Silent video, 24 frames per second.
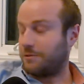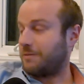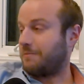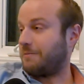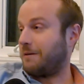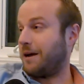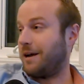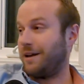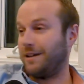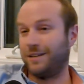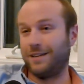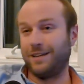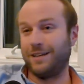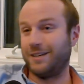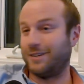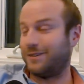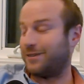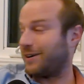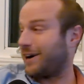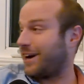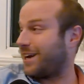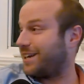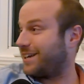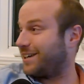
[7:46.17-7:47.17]
It's like,
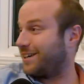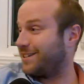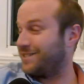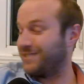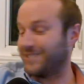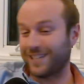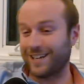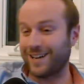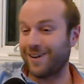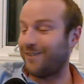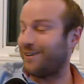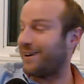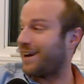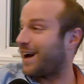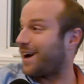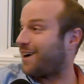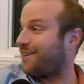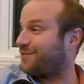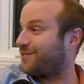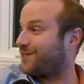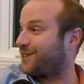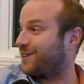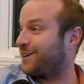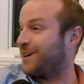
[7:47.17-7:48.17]
great news, you don't
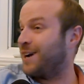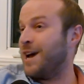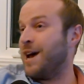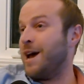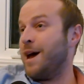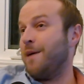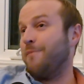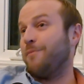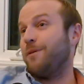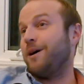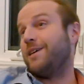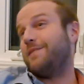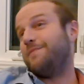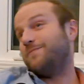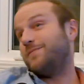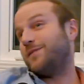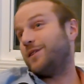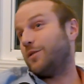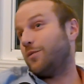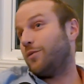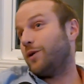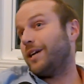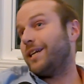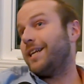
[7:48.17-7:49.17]
have to, but
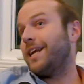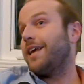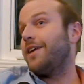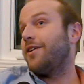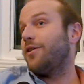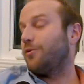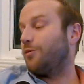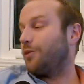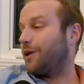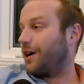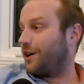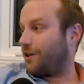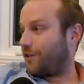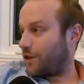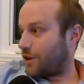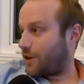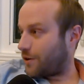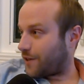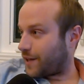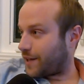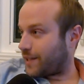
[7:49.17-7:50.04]
one day you will, though.